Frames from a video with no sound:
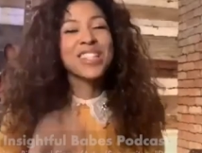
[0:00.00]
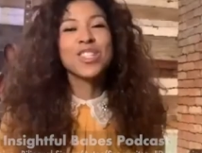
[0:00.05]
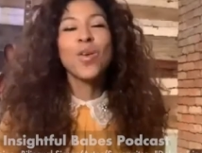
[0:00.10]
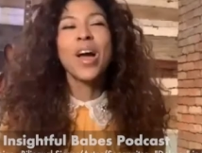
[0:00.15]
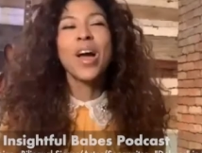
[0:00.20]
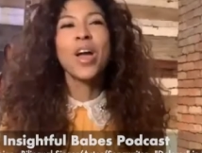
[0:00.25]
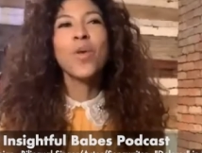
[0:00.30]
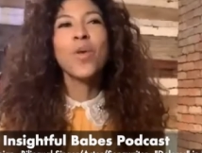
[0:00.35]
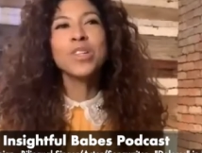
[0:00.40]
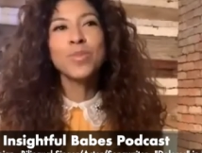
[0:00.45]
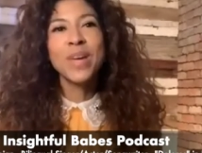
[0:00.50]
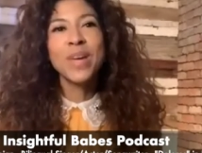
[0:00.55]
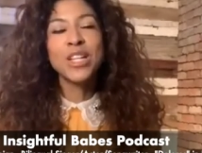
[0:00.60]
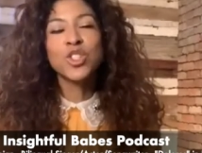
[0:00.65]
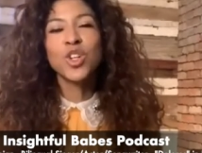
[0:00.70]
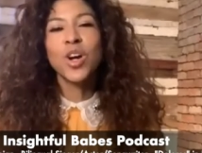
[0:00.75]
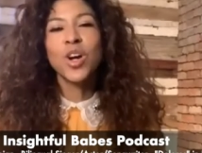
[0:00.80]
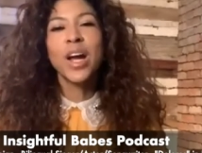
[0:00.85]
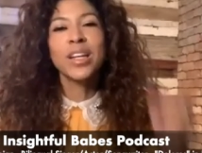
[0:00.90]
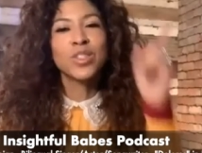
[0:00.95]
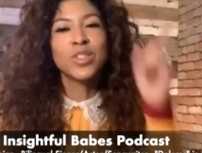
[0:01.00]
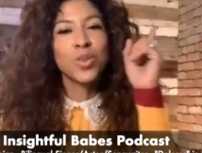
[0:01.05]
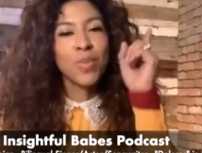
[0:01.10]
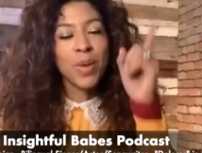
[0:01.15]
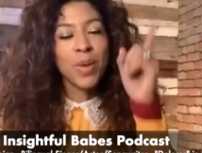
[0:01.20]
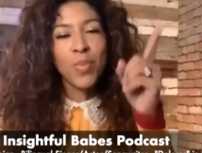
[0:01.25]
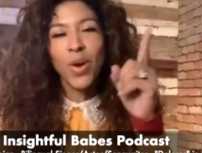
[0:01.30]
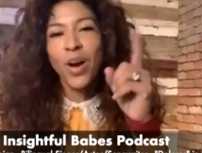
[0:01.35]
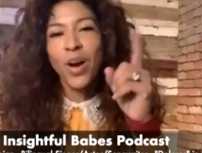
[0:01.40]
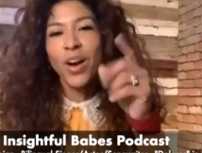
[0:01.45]
I always make sure I do
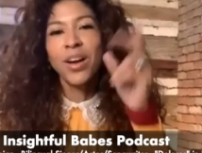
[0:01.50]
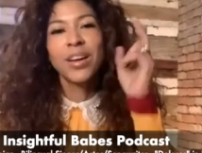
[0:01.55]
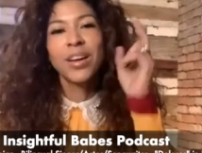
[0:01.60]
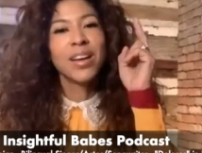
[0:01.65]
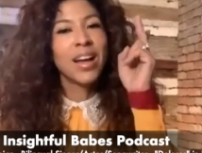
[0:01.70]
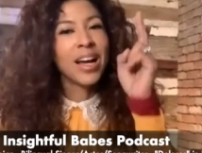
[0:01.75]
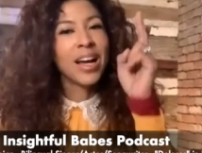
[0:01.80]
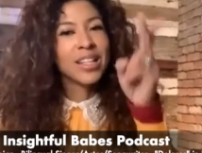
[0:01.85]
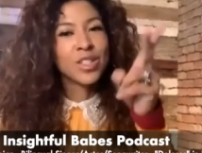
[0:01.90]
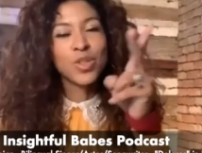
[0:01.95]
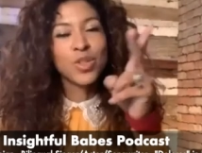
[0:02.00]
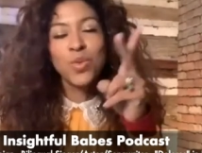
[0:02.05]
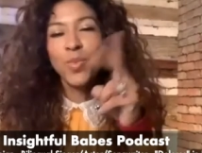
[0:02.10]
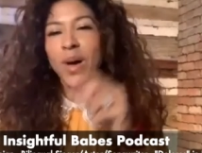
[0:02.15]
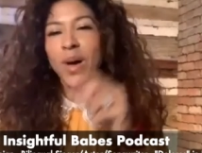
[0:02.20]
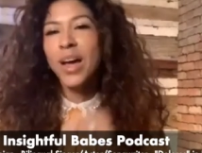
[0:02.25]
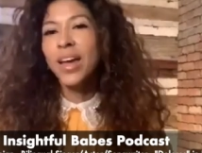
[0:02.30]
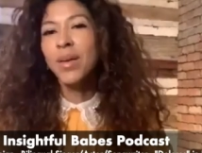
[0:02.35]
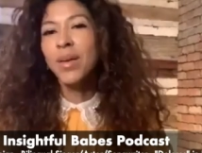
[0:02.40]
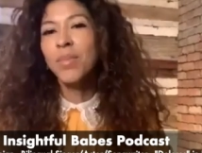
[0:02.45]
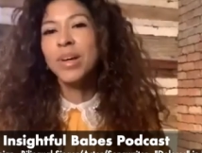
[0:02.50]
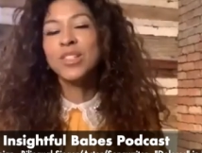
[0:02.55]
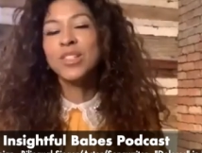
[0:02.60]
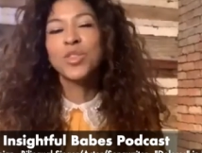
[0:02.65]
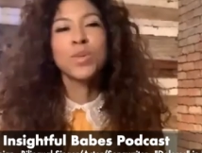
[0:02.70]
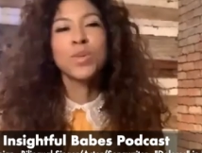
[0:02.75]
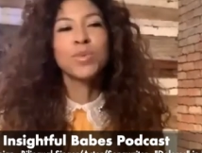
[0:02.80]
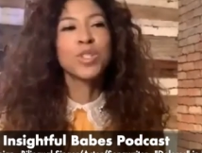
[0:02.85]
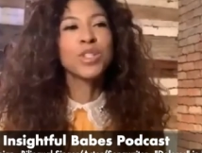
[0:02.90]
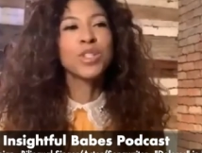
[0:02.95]
my prayer, I do my
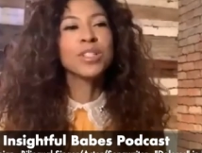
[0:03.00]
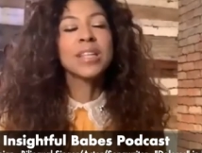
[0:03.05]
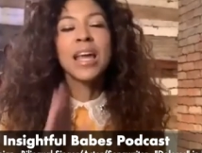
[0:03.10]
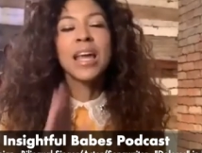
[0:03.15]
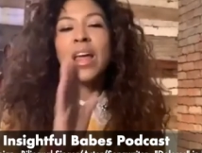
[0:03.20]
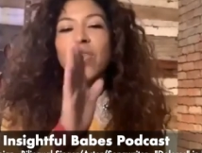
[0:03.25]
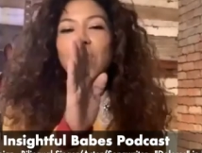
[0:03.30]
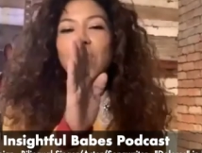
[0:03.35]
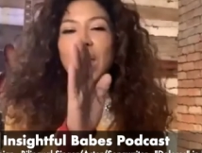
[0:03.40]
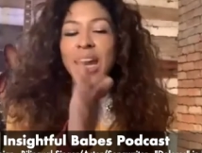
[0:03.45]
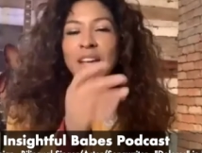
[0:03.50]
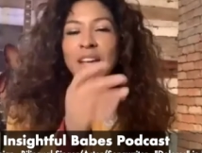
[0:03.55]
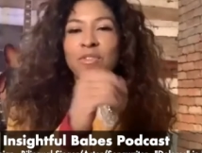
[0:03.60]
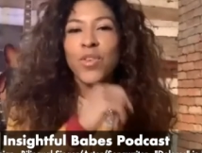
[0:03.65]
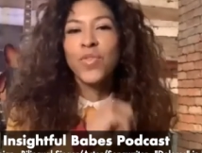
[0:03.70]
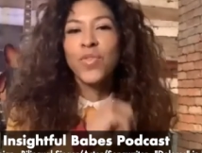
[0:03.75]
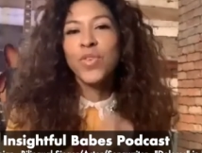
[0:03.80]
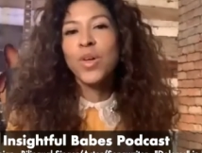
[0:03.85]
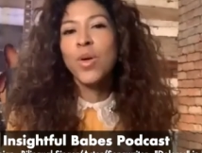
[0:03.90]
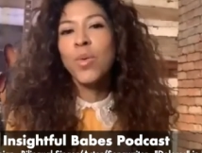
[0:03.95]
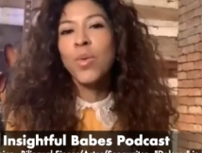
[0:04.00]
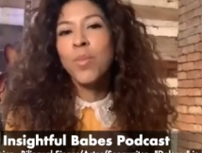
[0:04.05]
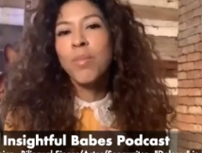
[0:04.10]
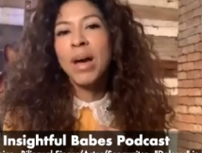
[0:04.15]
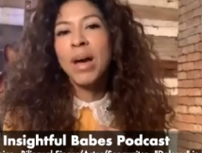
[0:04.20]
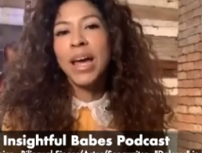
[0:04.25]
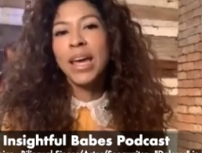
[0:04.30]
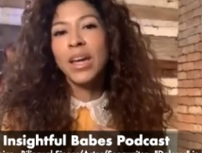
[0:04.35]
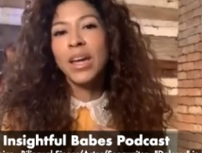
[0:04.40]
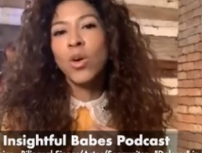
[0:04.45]
scriptures, then I fulfill
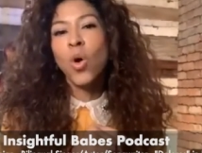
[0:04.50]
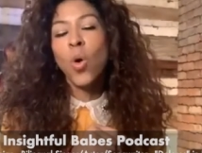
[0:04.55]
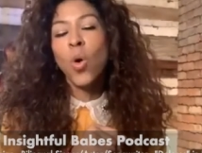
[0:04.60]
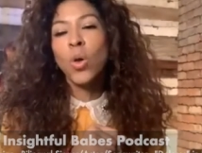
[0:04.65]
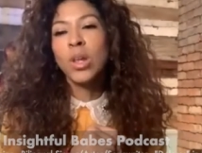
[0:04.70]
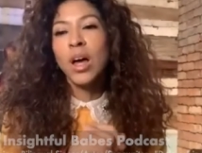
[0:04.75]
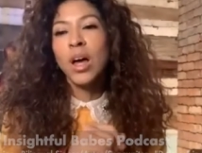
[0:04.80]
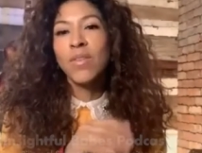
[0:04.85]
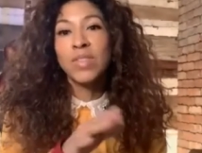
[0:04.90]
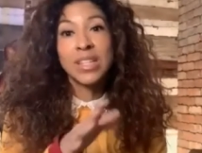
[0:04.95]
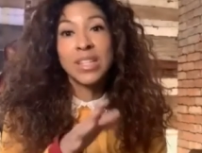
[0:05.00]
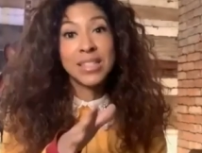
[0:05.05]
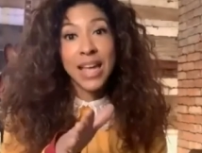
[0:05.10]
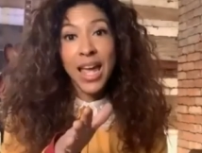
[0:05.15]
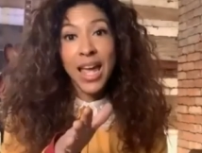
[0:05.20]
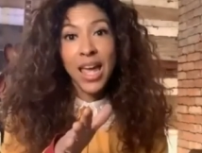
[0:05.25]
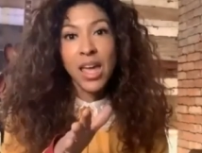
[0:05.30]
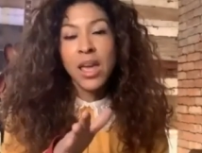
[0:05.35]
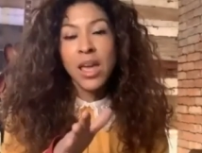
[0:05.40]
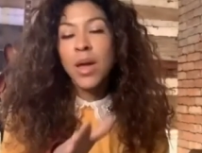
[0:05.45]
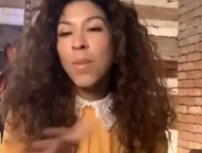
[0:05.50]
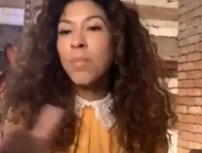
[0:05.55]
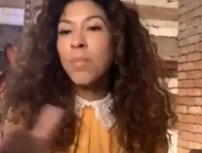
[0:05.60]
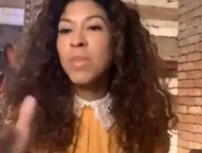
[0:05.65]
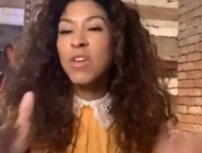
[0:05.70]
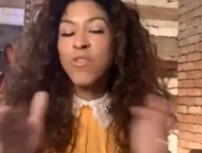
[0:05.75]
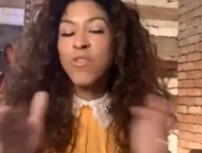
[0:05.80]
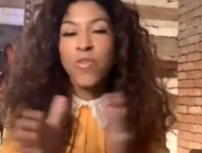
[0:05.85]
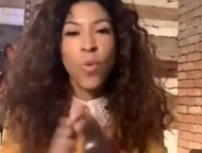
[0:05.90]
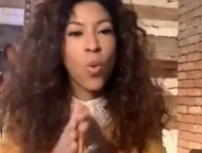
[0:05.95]
my goal of the day
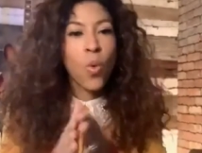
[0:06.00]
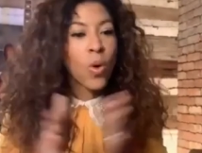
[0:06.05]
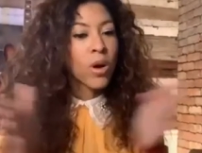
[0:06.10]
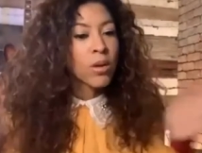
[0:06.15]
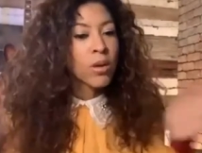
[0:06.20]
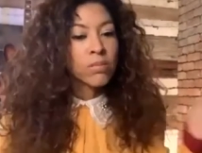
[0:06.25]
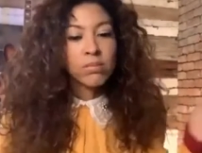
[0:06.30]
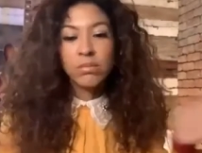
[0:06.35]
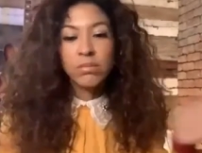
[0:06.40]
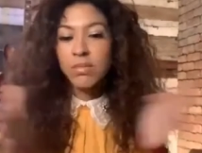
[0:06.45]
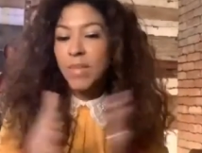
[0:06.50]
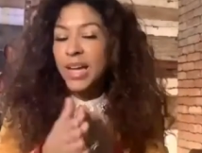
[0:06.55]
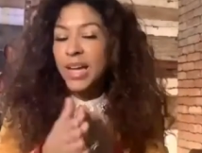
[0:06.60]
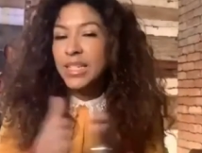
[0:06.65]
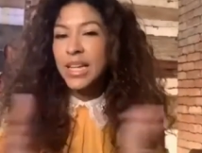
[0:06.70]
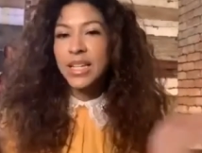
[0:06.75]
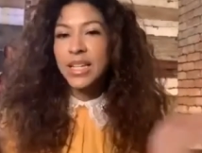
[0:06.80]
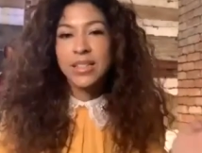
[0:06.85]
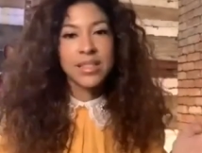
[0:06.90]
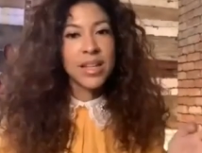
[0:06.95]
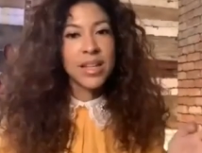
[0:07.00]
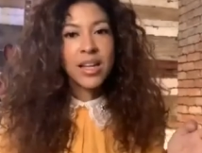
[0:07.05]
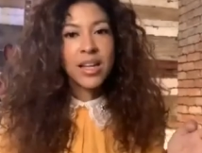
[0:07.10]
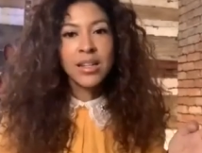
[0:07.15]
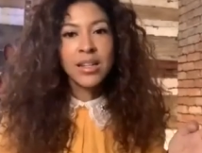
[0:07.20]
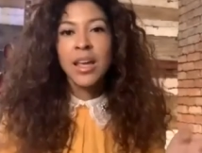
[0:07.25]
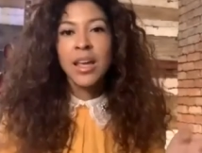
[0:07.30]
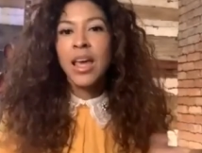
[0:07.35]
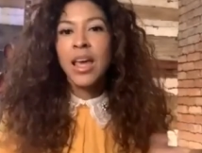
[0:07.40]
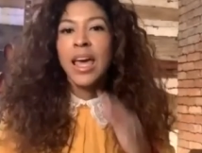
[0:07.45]
before my day is done.